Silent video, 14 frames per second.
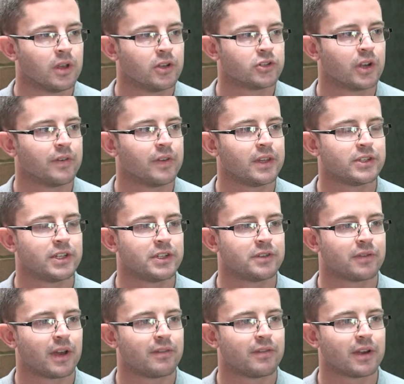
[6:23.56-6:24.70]
So everything's in his
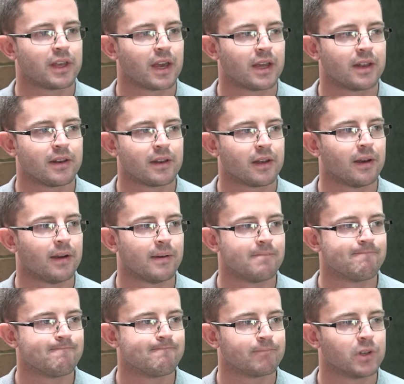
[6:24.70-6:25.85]
favour again,
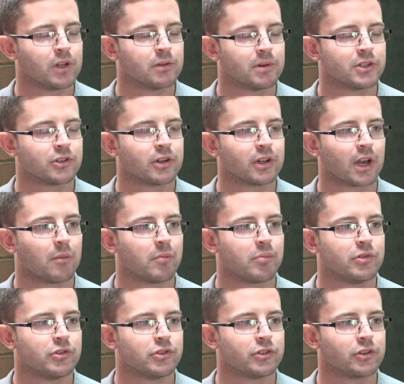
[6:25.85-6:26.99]
you know, but he's got to come and
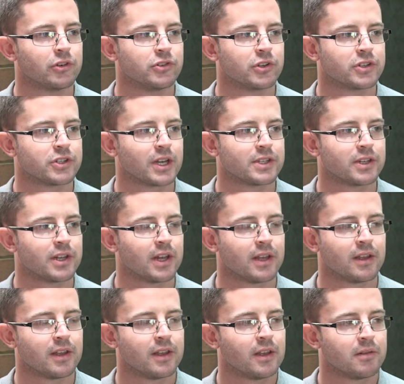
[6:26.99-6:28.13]
produce the goods on Saturday.